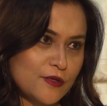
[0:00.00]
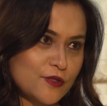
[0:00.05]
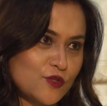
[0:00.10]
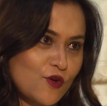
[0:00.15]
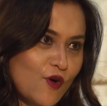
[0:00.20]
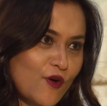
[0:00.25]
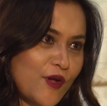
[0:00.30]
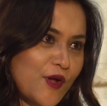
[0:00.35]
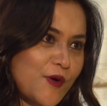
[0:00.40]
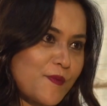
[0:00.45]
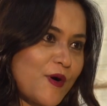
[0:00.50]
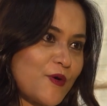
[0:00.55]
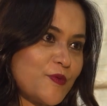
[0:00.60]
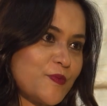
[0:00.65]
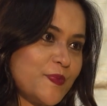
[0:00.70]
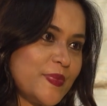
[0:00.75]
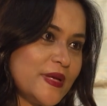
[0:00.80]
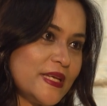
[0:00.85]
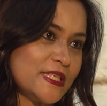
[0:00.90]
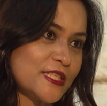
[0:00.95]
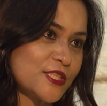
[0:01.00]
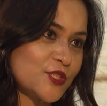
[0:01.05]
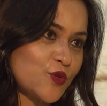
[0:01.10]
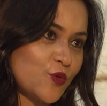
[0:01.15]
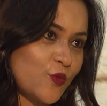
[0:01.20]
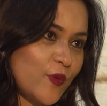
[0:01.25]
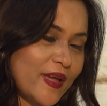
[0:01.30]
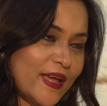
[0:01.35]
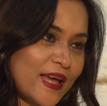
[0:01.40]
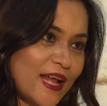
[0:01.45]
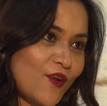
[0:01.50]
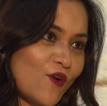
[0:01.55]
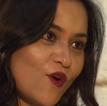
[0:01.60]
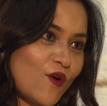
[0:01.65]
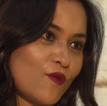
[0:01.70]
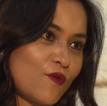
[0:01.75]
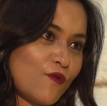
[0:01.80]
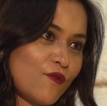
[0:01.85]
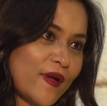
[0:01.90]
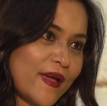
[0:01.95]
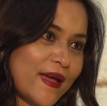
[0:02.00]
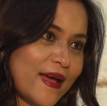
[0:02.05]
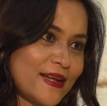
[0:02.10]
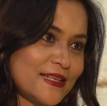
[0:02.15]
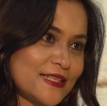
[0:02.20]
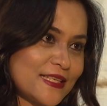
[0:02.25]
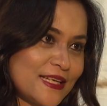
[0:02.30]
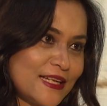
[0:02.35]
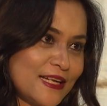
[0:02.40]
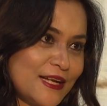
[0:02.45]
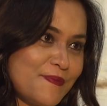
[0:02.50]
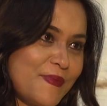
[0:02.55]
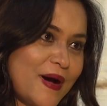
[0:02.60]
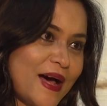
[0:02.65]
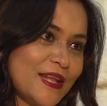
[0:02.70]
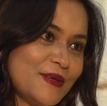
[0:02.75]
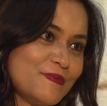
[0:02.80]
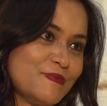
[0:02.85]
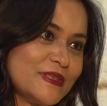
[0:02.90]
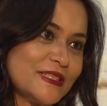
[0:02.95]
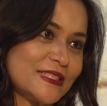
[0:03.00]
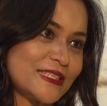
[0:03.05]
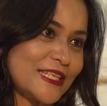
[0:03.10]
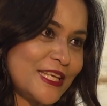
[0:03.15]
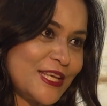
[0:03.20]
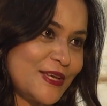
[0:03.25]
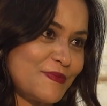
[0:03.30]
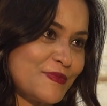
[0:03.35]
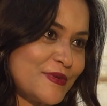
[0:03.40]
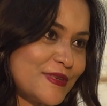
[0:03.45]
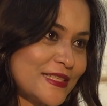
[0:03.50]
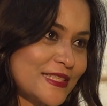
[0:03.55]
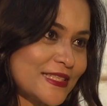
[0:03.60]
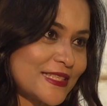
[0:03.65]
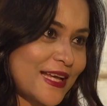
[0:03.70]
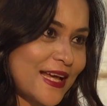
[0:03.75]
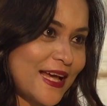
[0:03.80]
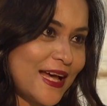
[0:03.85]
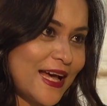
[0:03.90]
Talking about peace, we cannot forget Nepali peacekeepers.